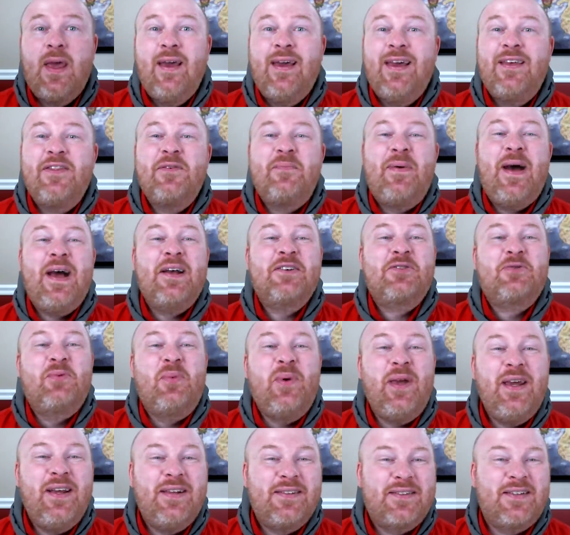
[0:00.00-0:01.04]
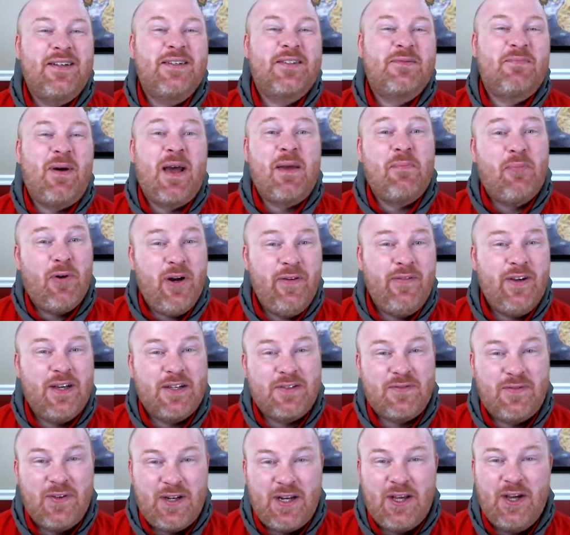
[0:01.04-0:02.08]
In the past week since my previous
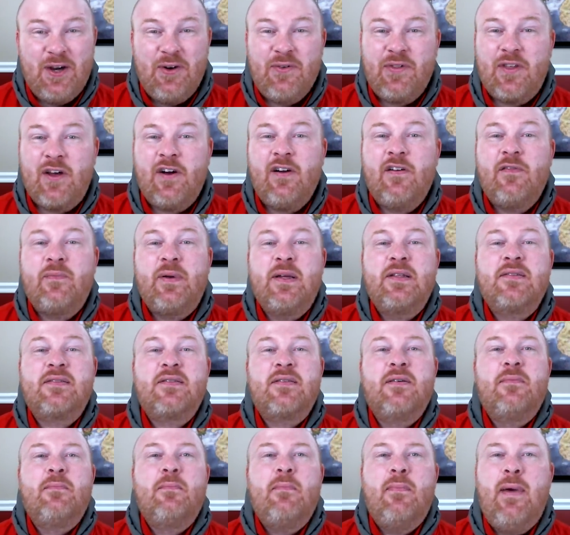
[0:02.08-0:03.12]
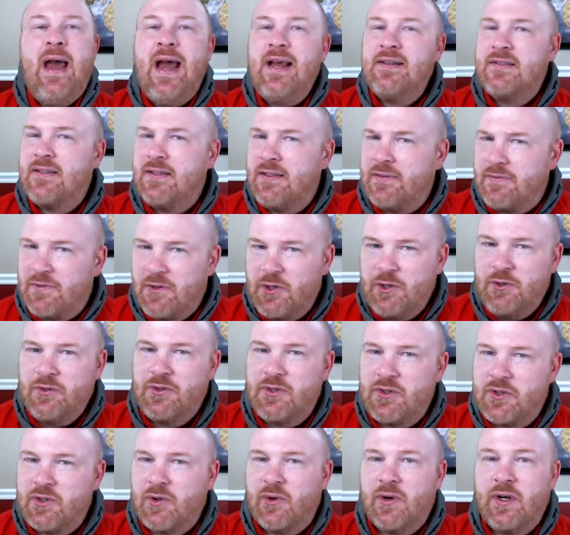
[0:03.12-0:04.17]
video, there have been some massive news
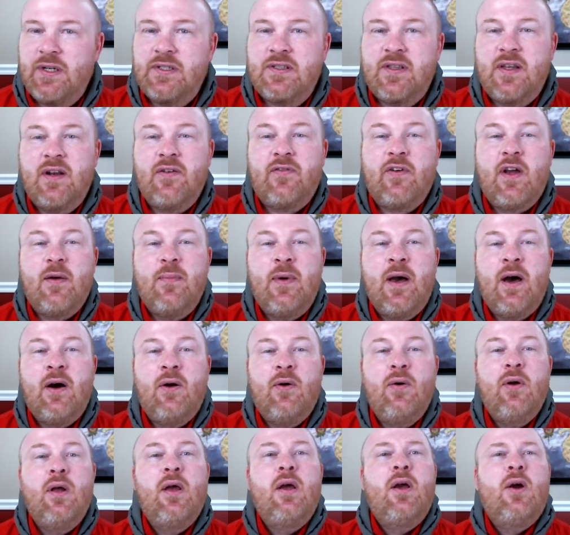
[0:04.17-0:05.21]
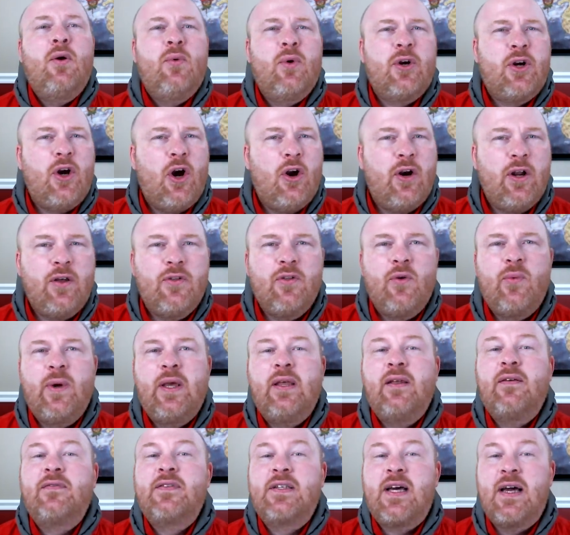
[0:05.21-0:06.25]
stories that have come out regarding the
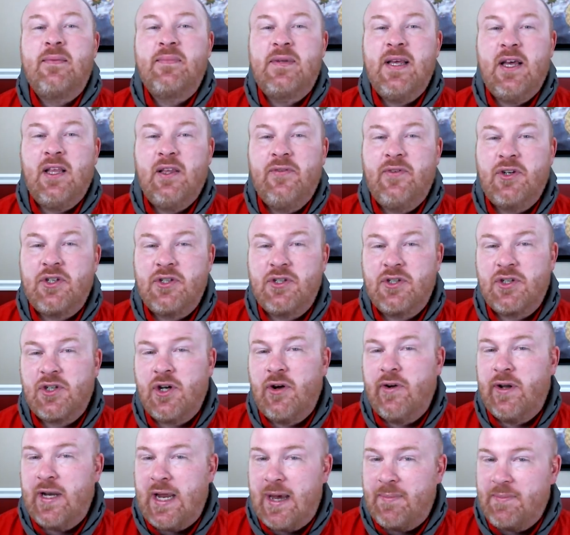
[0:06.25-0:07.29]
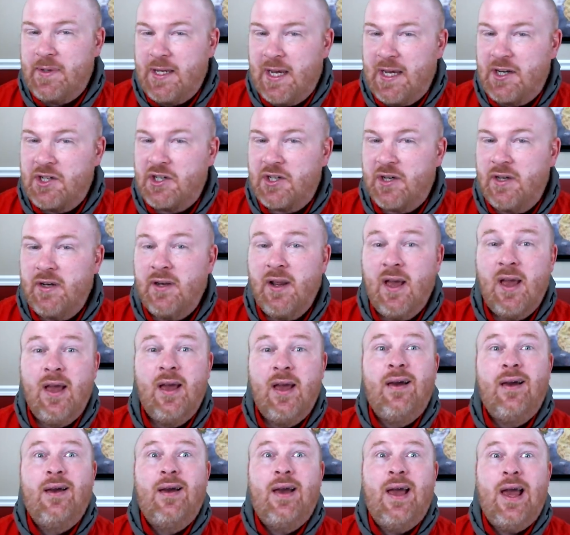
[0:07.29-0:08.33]
Wheel of Time television show adaptation,
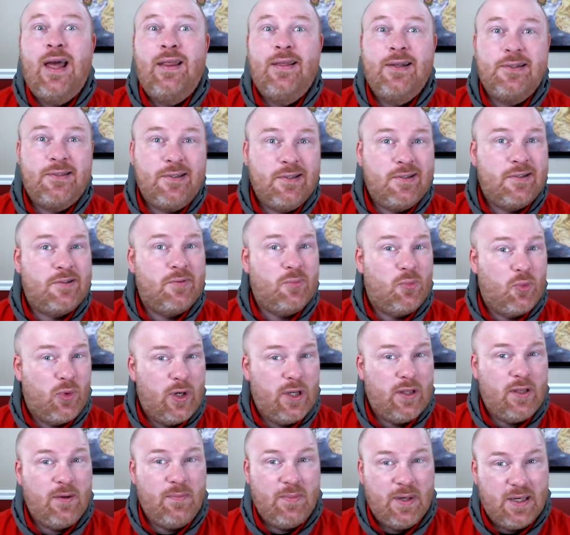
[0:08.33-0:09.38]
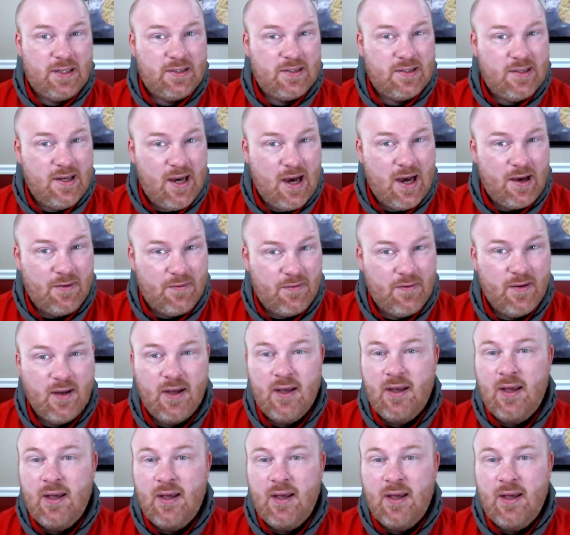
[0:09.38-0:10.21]
and this is some really big stuff.